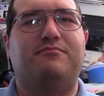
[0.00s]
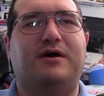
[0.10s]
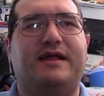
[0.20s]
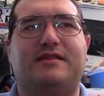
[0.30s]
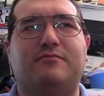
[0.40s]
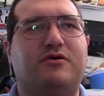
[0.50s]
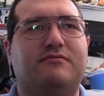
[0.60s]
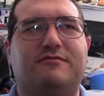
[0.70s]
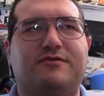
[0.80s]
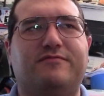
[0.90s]
but at the moment
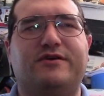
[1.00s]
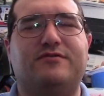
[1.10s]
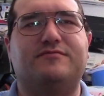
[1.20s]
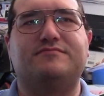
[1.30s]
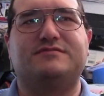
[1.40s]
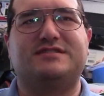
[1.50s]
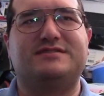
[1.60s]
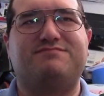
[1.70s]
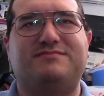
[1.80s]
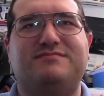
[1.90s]
the review video is
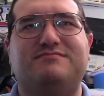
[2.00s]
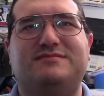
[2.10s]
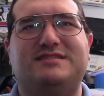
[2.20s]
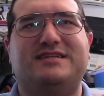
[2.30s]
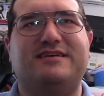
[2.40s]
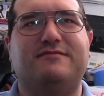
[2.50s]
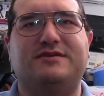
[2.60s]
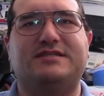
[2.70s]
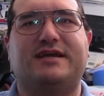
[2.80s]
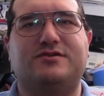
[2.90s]
tentatively
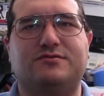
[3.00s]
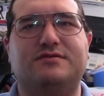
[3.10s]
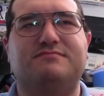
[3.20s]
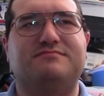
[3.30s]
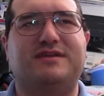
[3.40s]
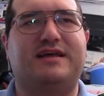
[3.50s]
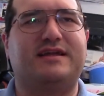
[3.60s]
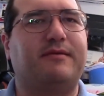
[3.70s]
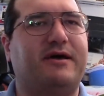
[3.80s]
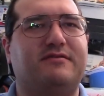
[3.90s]
scheduled not to
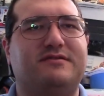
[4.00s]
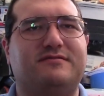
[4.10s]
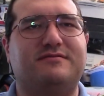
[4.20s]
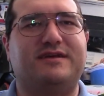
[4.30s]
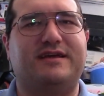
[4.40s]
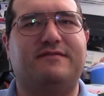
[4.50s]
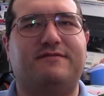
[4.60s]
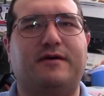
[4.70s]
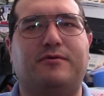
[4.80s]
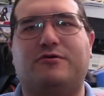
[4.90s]
come out till end of
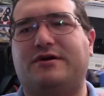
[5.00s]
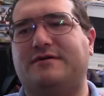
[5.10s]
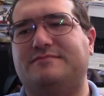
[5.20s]
February.